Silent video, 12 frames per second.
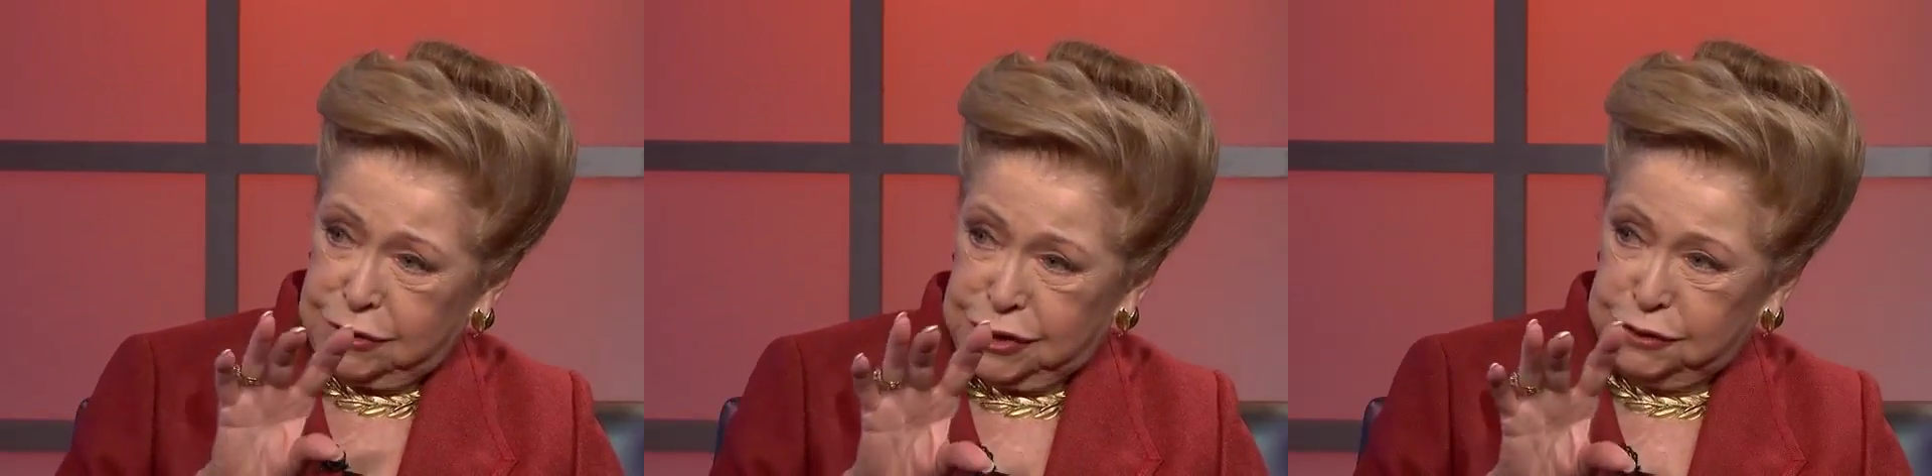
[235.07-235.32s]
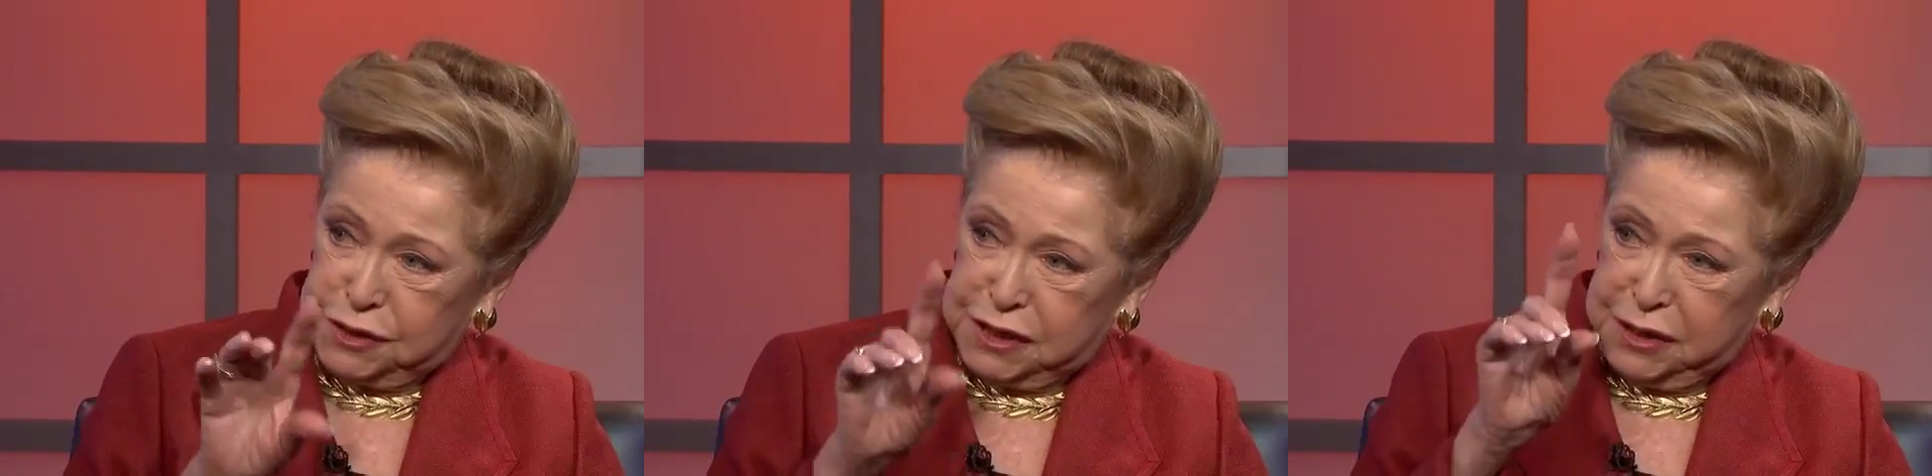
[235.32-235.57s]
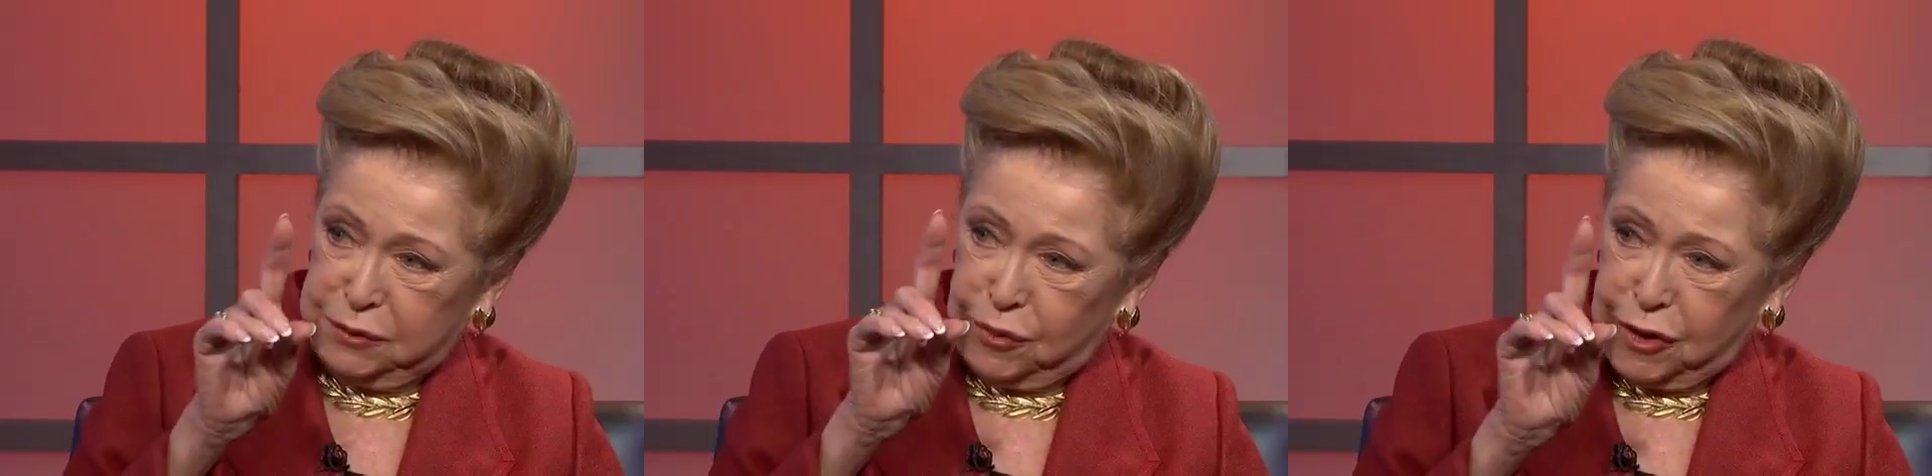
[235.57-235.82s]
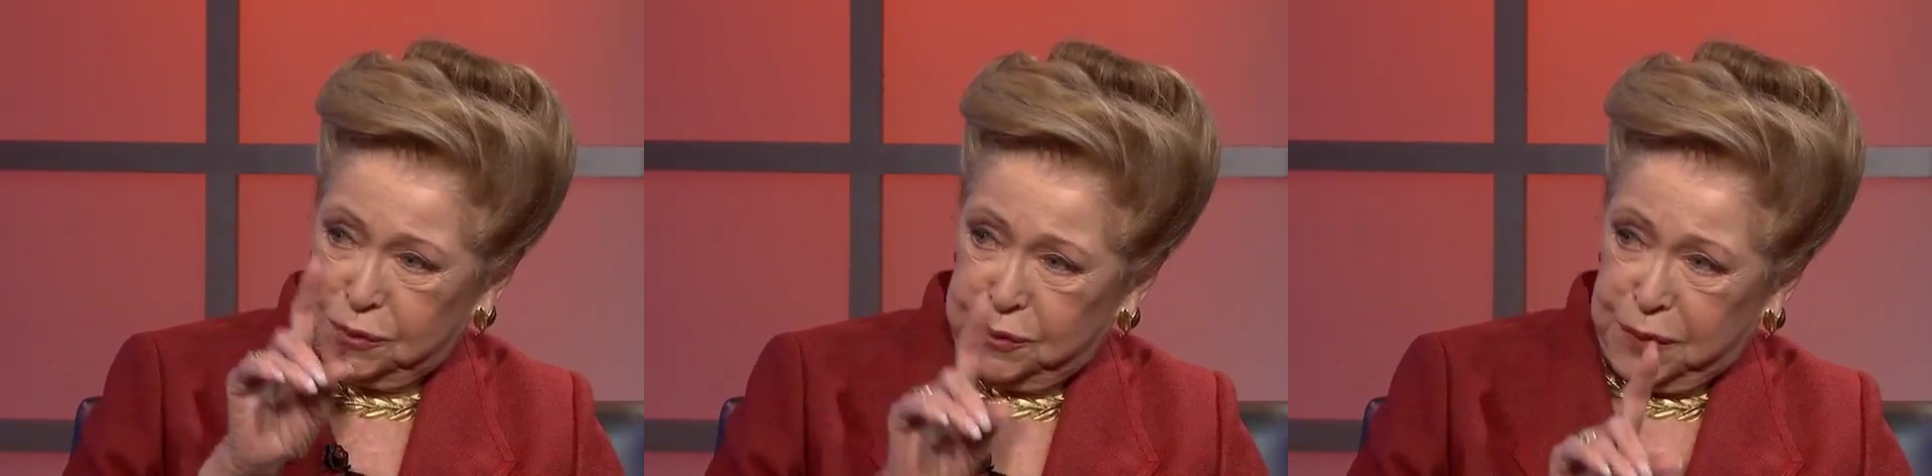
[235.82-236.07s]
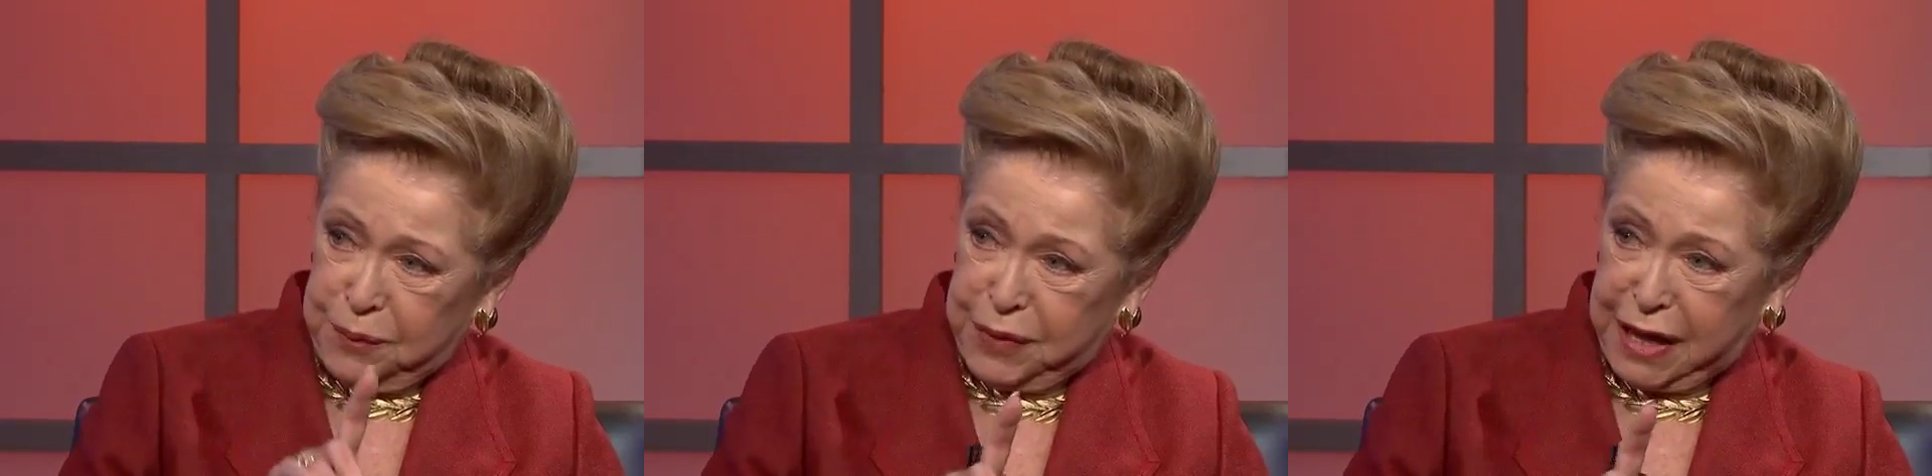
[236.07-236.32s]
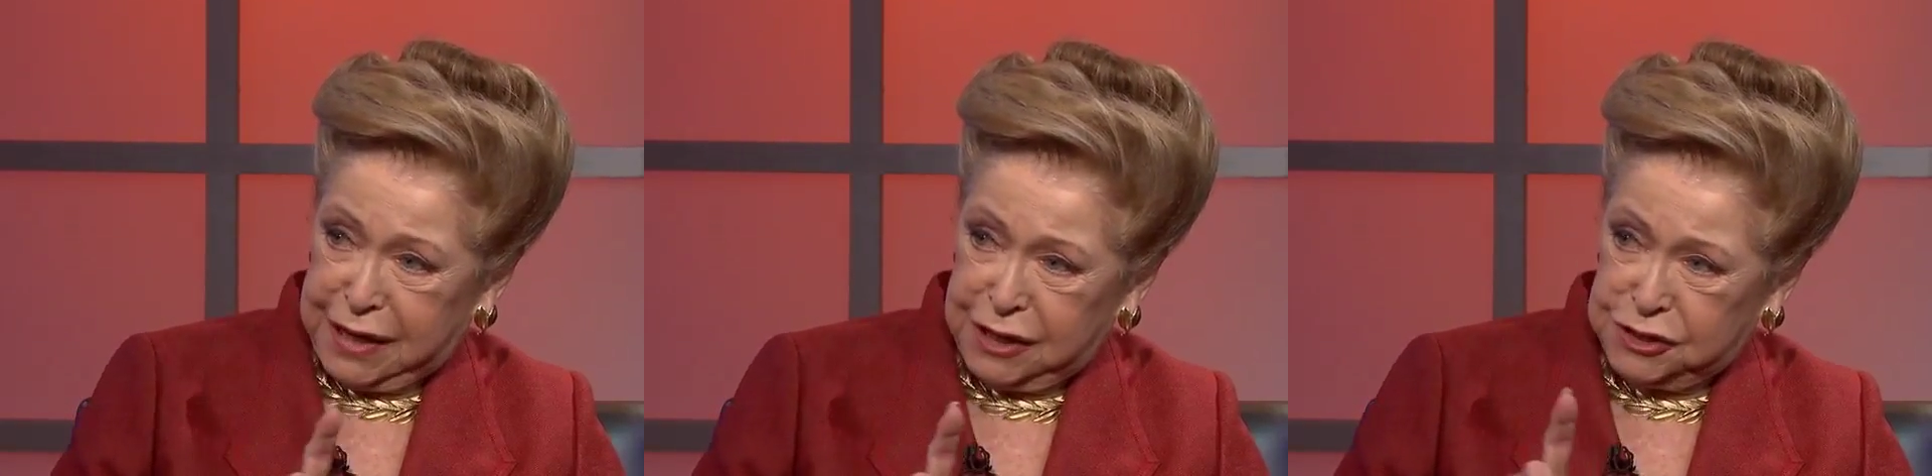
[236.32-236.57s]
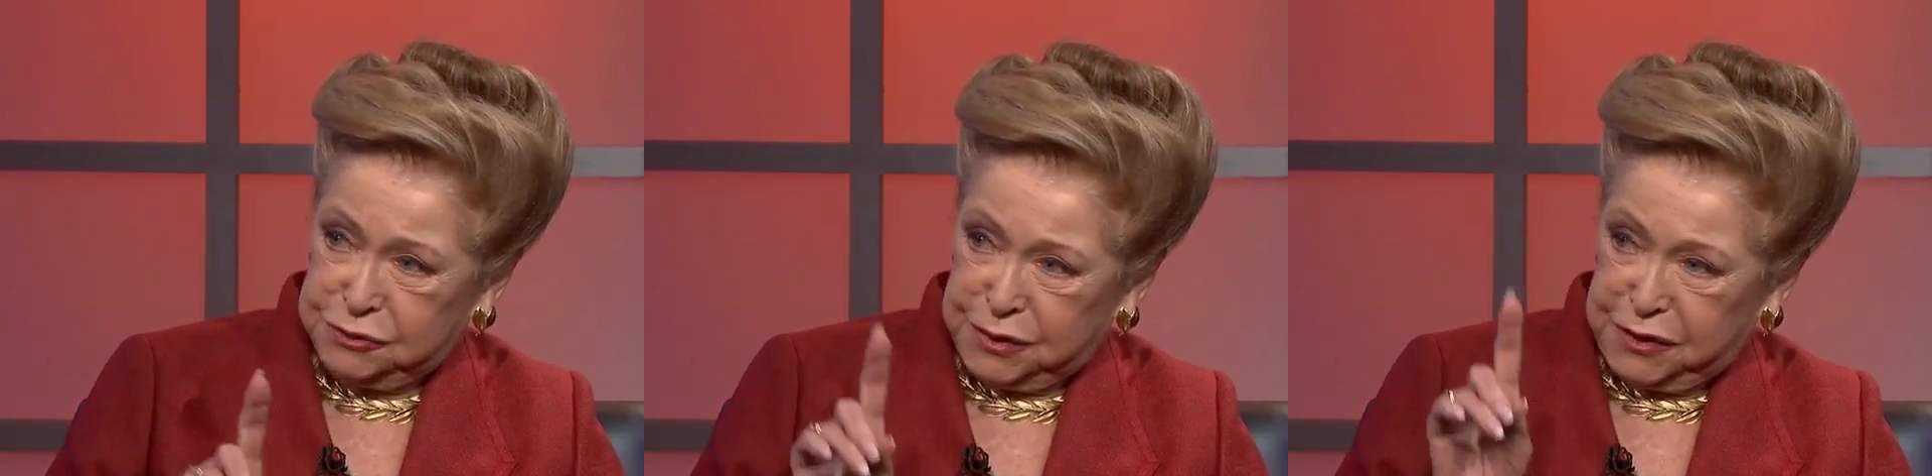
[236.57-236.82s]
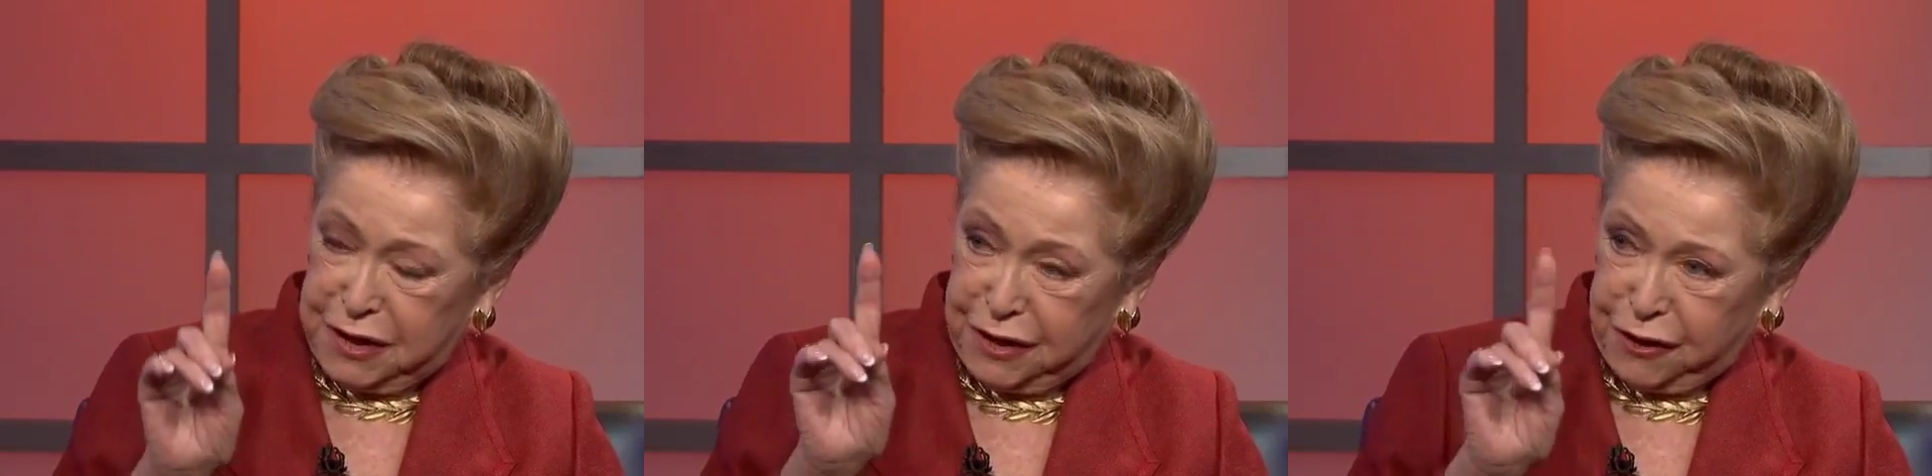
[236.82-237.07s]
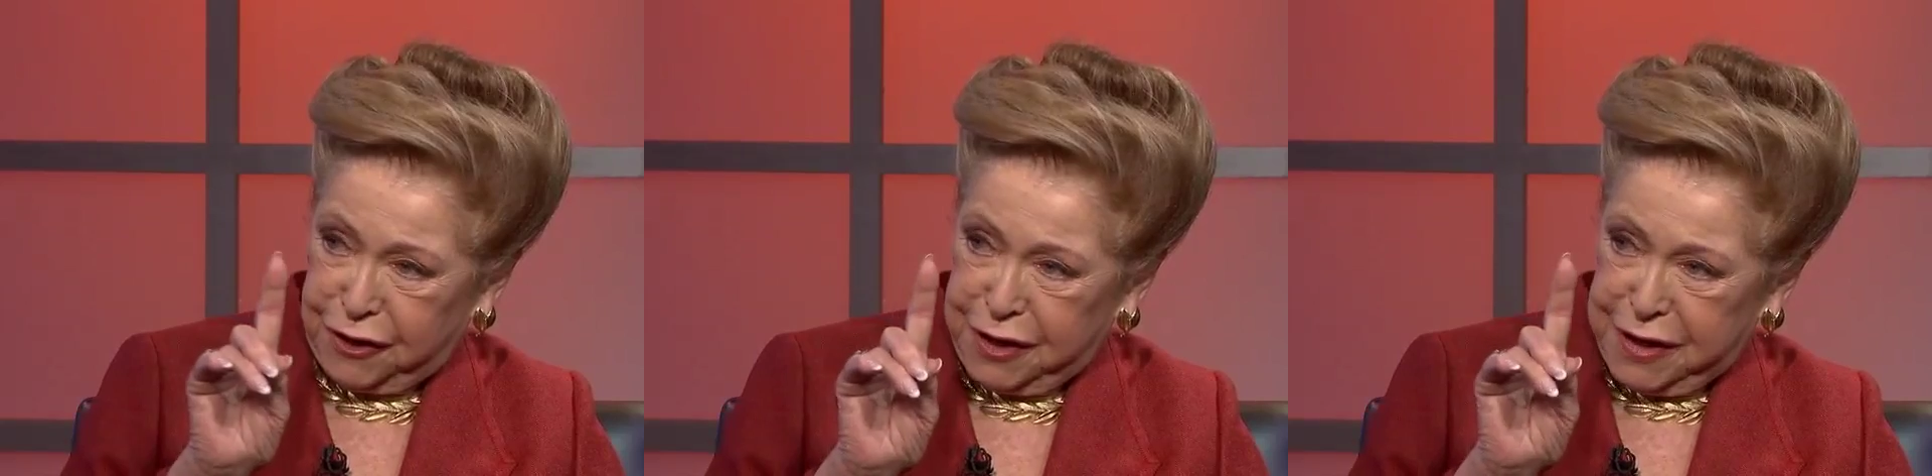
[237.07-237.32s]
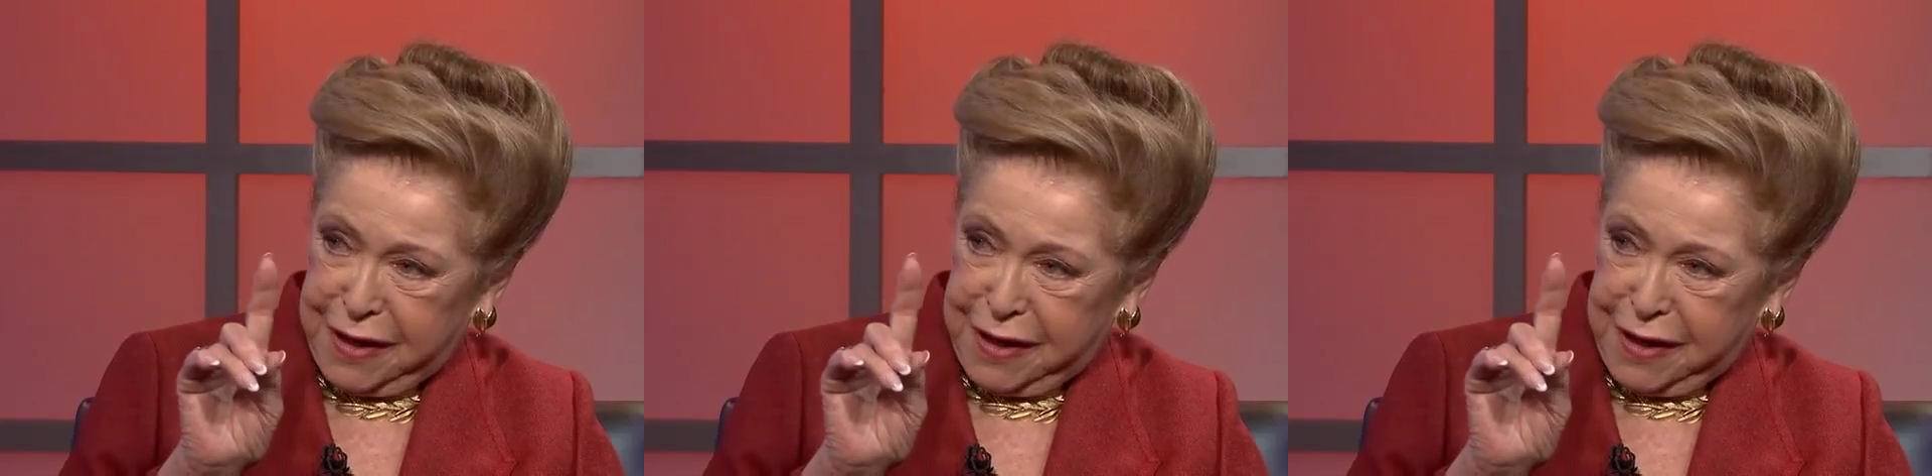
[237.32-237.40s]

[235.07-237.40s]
You see one page with her,